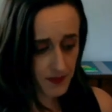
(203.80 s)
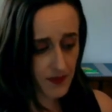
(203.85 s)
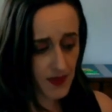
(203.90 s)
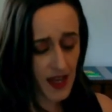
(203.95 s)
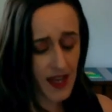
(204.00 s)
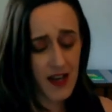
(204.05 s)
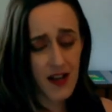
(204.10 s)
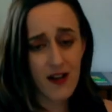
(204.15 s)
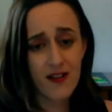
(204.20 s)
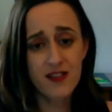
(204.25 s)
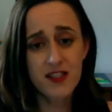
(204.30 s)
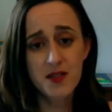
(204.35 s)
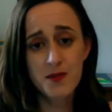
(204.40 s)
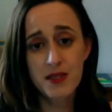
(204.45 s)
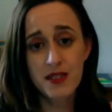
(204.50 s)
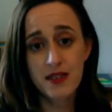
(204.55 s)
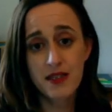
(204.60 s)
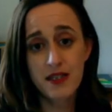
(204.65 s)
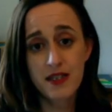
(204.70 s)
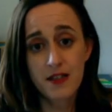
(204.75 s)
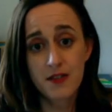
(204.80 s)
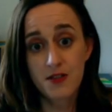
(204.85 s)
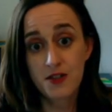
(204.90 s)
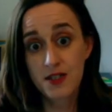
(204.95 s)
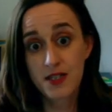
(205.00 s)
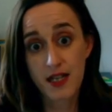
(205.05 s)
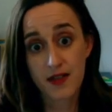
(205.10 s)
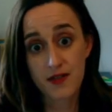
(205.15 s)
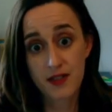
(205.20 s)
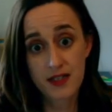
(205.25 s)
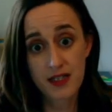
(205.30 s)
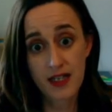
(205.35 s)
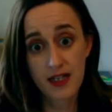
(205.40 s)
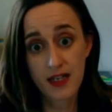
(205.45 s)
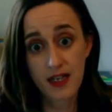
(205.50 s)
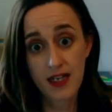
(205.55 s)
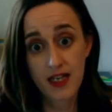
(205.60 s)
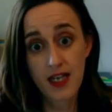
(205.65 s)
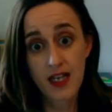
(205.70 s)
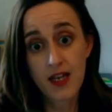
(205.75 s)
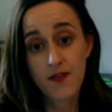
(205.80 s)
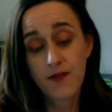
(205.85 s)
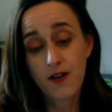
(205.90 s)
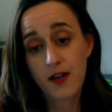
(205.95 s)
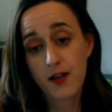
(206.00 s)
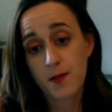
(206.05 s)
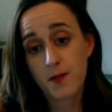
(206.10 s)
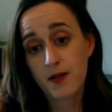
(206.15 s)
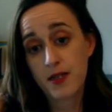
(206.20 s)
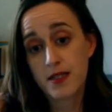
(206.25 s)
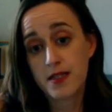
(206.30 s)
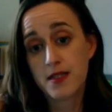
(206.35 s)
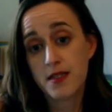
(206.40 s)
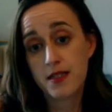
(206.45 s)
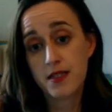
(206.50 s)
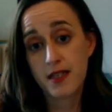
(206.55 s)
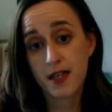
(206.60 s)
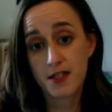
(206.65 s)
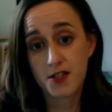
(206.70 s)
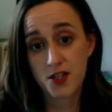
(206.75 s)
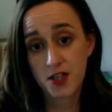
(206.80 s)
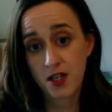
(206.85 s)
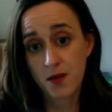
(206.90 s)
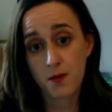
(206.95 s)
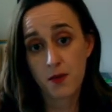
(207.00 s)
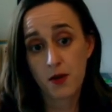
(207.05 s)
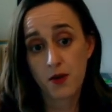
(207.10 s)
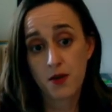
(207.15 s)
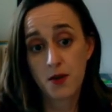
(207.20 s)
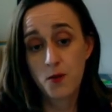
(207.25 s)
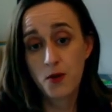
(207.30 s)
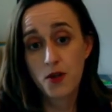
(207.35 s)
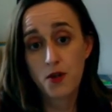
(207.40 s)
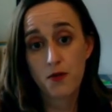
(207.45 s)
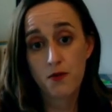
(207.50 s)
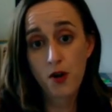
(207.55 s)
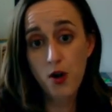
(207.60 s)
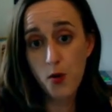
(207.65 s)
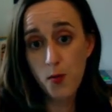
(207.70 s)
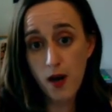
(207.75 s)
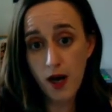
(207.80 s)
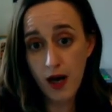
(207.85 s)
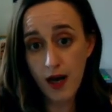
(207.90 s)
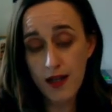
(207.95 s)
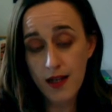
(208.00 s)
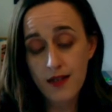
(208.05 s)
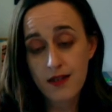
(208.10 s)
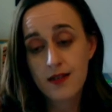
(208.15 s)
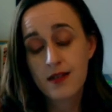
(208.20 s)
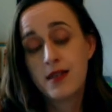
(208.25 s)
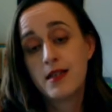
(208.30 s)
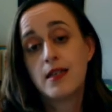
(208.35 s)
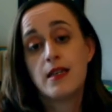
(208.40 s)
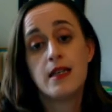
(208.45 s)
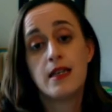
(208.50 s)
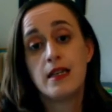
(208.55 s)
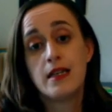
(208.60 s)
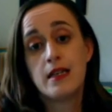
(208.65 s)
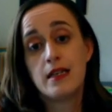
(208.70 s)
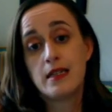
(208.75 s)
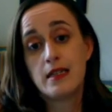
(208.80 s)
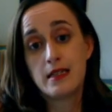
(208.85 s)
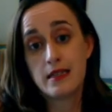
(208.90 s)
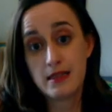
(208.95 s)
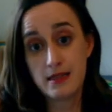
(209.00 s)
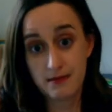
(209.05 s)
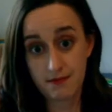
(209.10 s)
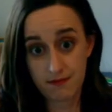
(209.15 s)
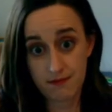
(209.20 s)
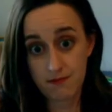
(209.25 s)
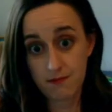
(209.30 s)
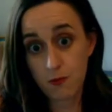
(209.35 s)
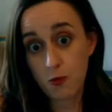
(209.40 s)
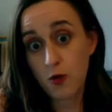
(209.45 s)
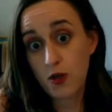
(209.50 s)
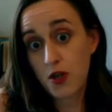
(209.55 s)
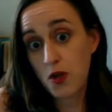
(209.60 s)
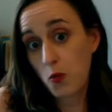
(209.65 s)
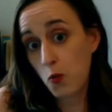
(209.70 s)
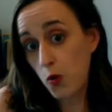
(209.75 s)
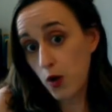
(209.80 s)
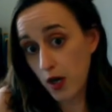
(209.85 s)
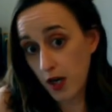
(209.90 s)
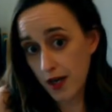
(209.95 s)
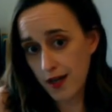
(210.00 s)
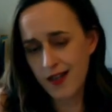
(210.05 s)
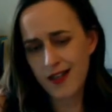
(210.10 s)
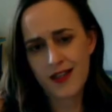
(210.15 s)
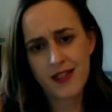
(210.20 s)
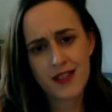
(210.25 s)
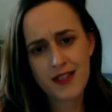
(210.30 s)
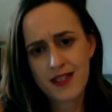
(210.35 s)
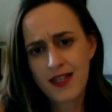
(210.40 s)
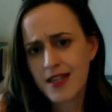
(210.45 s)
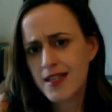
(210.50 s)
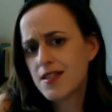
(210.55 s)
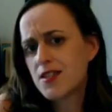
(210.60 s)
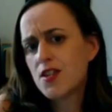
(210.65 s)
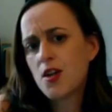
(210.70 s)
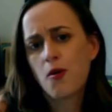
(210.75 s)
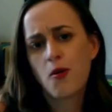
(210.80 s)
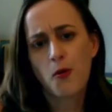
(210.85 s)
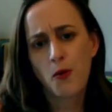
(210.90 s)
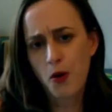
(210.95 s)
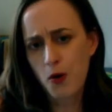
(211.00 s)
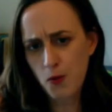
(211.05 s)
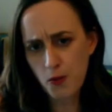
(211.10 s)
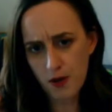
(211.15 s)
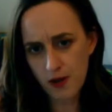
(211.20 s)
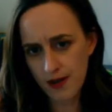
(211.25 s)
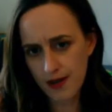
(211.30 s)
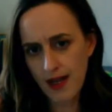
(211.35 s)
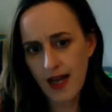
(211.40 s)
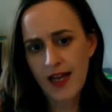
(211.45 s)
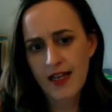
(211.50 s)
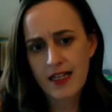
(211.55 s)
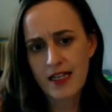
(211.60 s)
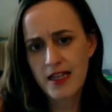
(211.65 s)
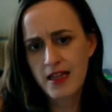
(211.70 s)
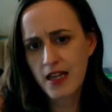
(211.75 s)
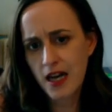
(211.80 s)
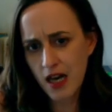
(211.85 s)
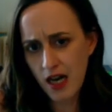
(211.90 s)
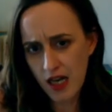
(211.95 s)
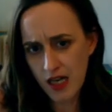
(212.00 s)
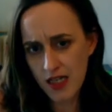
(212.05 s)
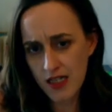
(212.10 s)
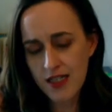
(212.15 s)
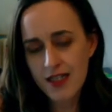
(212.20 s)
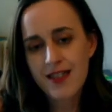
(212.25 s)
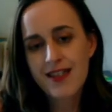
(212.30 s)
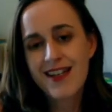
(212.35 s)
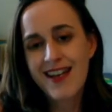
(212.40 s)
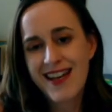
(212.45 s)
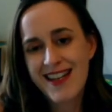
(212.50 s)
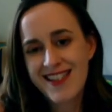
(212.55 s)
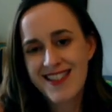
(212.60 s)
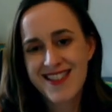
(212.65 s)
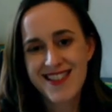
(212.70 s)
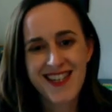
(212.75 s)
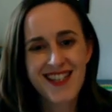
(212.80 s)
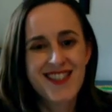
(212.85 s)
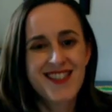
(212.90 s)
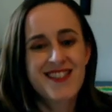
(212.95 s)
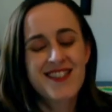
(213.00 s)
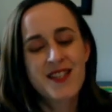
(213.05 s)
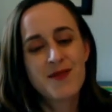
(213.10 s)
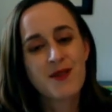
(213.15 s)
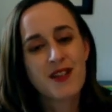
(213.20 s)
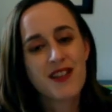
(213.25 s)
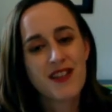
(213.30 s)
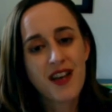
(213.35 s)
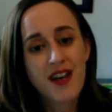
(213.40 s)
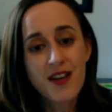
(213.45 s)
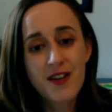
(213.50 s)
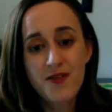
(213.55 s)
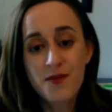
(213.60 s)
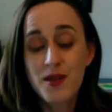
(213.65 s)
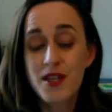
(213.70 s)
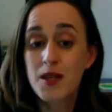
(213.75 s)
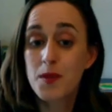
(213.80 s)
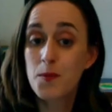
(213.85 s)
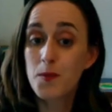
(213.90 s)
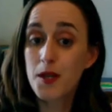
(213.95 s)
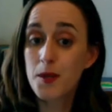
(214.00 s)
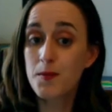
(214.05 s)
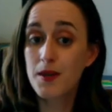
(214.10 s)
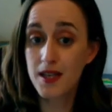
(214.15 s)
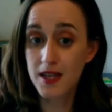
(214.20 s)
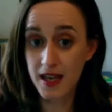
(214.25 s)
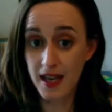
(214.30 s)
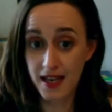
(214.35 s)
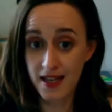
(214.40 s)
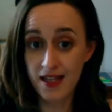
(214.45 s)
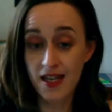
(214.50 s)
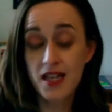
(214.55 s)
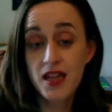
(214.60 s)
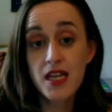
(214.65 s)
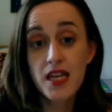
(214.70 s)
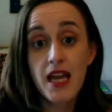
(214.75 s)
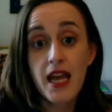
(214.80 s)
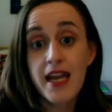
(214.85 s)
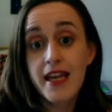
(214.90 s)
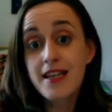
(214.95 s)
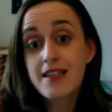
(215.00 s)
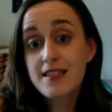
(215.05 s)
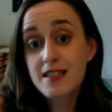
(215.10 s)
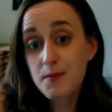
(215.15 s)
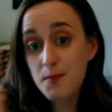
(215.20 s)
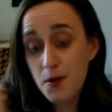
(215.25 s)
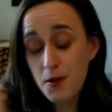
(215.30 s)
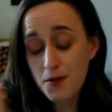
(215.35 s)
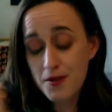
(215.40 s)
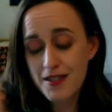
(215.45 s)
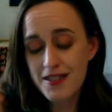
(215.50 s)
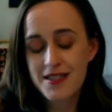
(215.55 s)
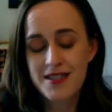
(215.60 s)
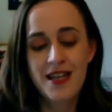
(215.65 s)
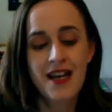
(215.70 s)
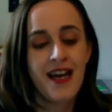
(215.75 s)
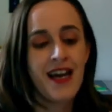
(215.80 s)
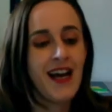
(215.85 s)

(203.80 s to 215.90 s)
And ultimately, you just have to say, like, if I replace the attention component with a robot, would it work? In this case, no, it won't work. I need the hug, and it's nice that someone thought of me to bring me cake. Like the cake is a bonus.